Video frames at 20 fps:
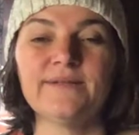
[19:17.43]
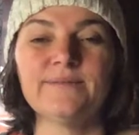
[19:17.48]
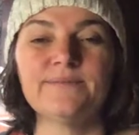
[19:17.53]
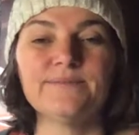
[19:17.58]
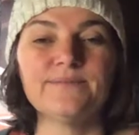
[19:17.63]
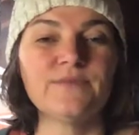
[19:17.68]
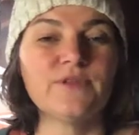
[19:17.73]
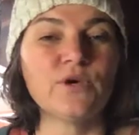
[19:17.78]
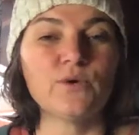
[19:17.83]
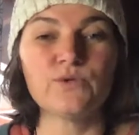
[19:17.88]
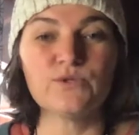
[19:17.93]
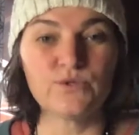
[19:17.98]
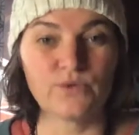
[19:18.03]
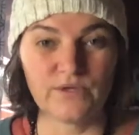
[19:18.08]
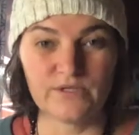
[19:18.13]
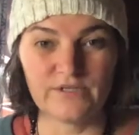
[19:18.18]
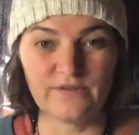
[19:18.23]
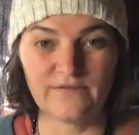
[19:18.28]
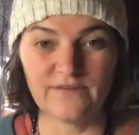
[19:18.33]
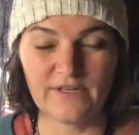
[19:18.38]
those
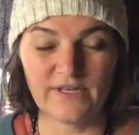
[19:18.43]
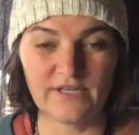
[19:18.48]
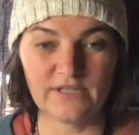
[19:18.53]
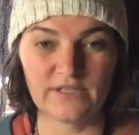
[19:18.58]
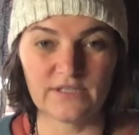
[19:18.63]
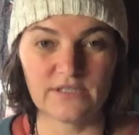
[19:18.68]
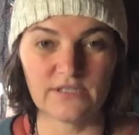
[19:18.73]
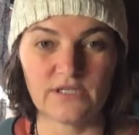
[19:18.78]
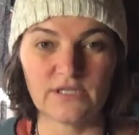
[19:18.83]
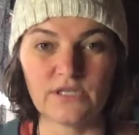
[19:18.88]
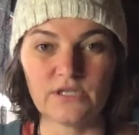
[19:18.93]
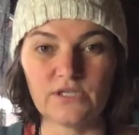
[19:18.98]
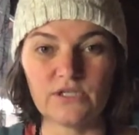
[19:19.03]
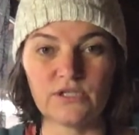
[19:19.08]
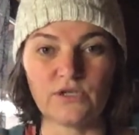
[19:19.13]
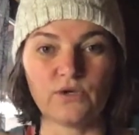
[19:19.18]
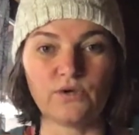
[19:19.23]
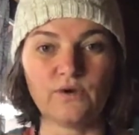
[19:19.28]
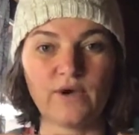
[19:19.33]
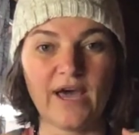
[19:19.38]
sorts of things.
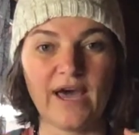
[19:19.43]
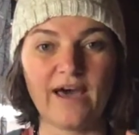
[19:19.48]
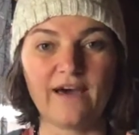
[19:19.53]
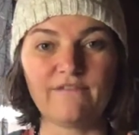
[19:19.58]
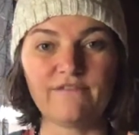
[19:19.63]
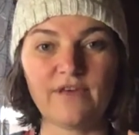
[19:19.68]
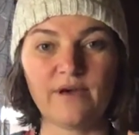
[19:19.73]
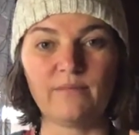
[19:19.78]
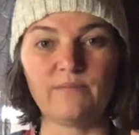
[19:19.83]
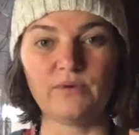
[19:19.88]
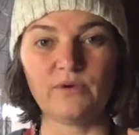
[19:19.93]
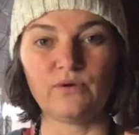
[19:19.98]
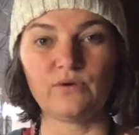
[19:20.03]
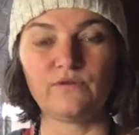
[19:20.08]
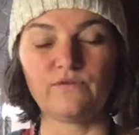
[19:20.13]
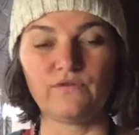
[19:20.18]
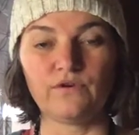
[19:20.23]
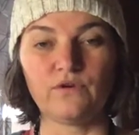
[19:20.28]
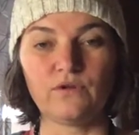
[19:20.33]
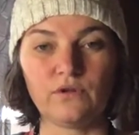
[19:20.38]
So you have that
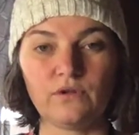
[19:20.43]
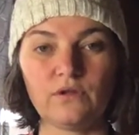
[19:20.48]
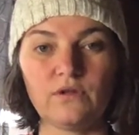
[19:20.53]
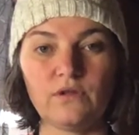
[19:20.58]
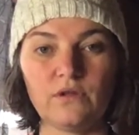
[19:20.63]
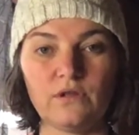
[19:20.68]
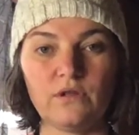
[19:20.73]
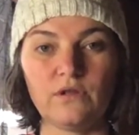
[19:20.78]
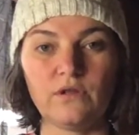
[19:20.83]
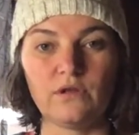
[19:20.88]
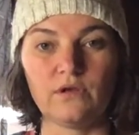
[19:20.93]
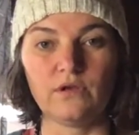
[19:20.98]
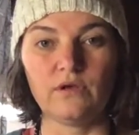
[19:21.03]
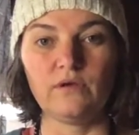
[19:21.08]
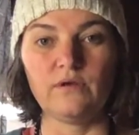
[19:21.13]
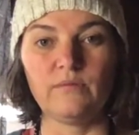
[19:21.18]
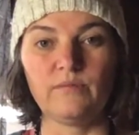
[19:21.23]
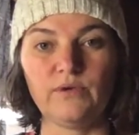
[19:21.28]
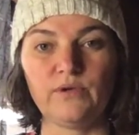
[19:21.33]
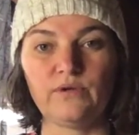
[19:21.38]
beautiful,
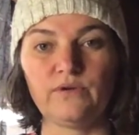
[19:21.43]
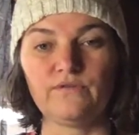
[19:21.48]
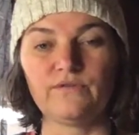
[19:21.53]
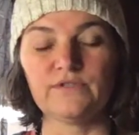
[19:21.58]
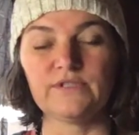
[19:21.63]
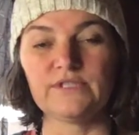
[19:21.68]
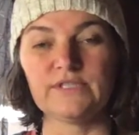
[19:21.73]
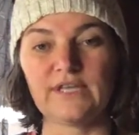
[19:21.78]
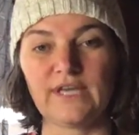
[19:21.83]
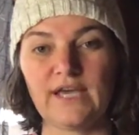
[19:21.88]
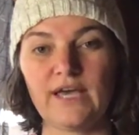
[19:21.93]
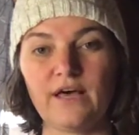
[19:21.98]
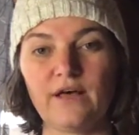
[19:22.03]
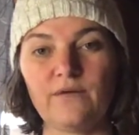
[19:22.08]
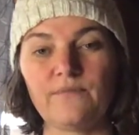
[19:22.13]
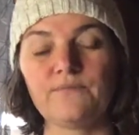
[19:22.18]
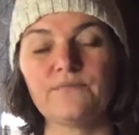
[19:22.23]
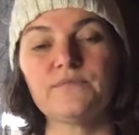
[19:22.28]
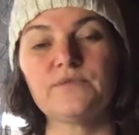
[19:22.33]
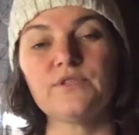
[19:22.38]
beautiful
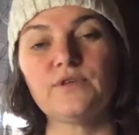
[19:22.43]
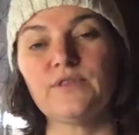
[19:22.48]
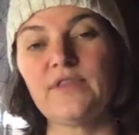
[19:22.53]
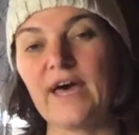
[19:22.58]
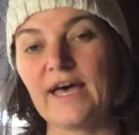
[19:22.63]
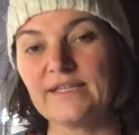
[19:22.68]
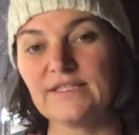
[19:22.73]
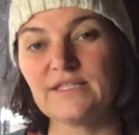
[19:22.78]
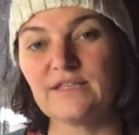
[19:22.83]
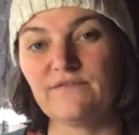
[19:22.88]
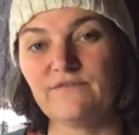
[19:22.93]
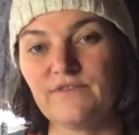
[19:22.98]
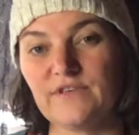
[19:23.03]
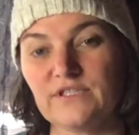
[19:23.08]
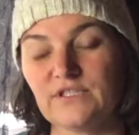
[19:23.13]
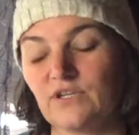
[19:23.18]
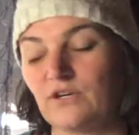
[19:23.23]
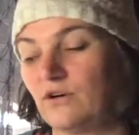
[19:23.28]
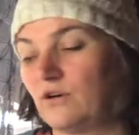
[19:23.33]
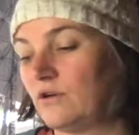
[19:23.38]
scale. So that's the
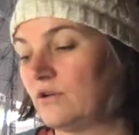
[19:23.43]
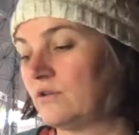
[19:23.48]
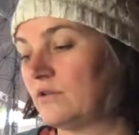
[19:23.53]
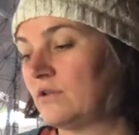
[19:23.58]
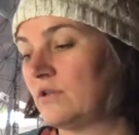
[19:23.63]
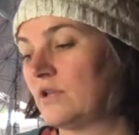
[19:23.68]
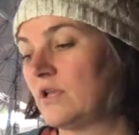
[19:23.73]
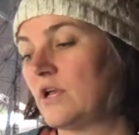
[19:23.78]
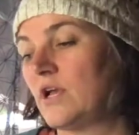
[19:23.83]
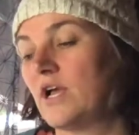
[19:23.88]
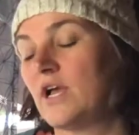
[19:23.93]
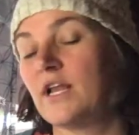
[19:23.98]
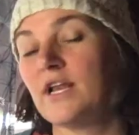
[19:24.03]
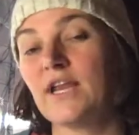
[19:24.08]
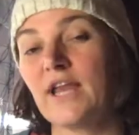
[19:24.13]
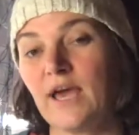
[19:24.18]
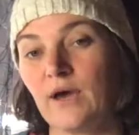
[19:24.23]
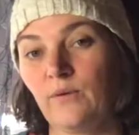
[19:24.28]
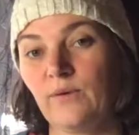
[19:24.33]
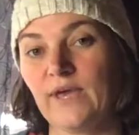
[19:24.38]
physical.
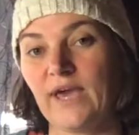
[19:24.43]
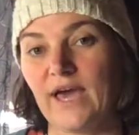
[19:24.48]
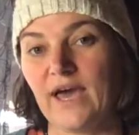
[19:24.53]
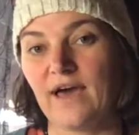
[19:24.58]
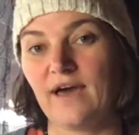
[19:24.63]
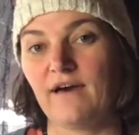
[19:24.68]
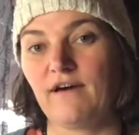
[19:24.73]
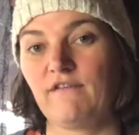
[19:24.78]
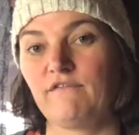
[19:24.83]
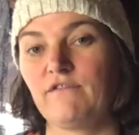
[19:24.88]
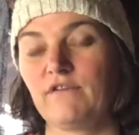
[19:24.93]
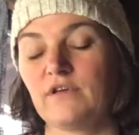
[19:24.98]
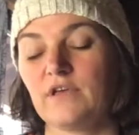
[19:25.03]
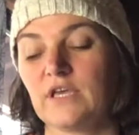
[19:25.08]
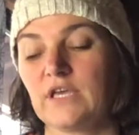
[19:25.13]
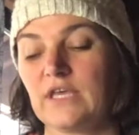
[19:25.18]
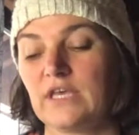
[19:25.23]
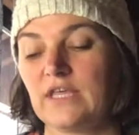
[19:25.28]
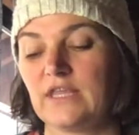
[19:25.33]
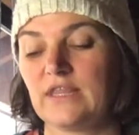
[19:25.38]
Now we have
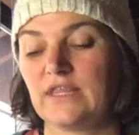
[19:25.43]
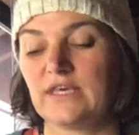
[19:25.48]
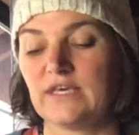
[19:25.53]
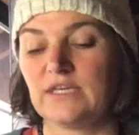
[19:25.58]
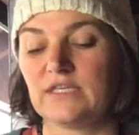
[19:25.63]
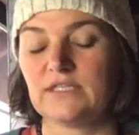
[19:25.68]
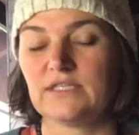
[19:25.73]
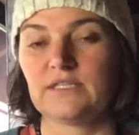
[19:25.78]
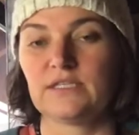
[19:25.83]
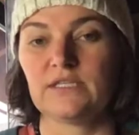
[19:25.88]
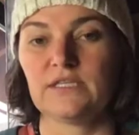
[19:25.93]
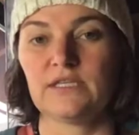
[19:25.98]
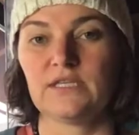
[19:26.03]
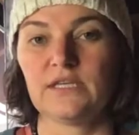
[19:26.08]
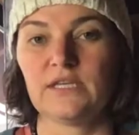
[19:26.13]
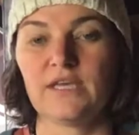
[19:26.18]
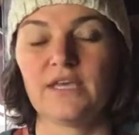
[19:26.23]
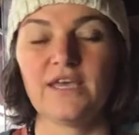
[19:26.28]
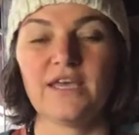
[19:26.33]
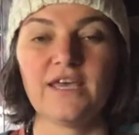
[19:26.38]
this.
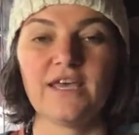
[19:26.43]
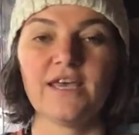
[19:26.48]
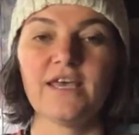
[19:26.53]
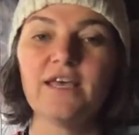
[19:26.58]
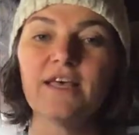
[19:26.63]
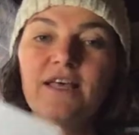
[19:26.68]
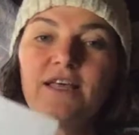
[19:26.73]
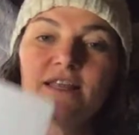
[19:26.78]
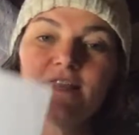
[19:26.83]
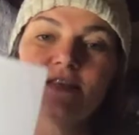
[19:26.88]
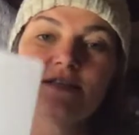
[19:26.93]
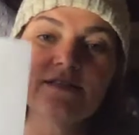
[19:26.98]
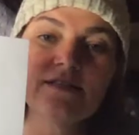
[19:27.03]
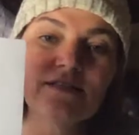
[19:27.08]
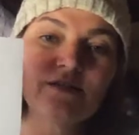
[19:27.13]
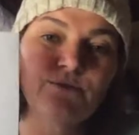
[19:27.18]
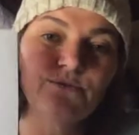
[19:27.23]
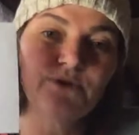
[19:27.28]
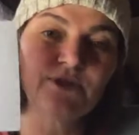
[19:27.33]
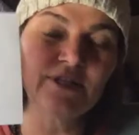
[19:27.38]
This
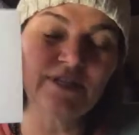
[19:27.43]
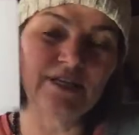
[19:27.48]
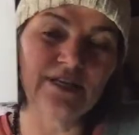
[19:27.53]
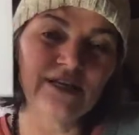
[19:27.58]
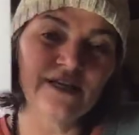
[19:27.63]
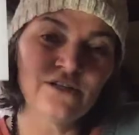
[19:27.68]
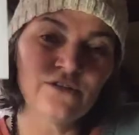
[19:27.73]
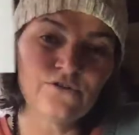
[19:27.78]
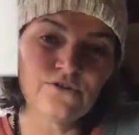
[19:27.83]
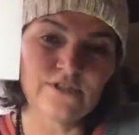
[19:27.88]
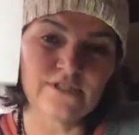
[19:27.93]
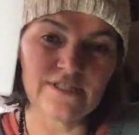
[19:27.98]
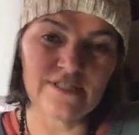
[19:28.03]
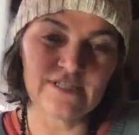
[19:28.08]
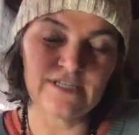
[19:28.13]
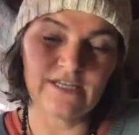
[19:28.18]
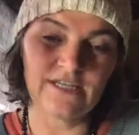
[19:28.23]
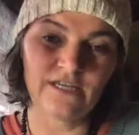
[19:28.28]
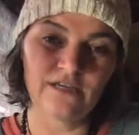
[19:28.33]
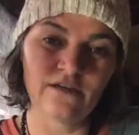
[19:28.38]
is a really
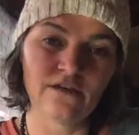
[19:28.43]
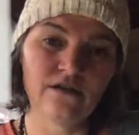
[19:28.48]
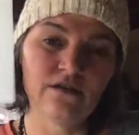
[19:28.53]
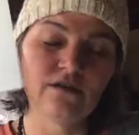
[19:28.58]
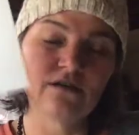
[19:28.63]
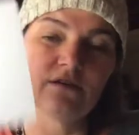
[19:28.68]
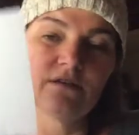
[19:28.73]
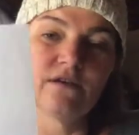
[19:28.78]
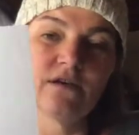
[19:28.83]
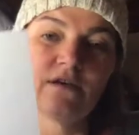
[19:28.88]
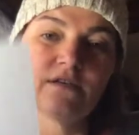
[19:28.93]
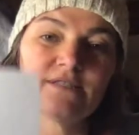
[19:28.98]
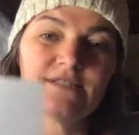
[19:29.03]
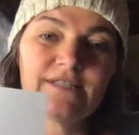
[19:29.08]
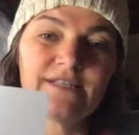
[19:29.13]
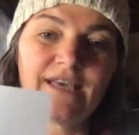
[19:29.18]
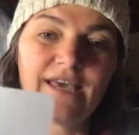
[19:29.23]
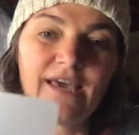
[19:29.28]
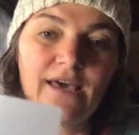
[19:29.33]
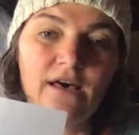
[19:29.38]
interesting
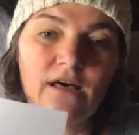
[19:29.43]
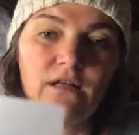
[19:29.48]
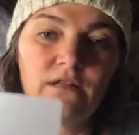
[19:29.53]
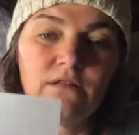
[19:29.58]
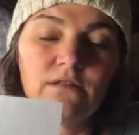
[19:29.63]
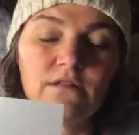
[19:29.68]
scale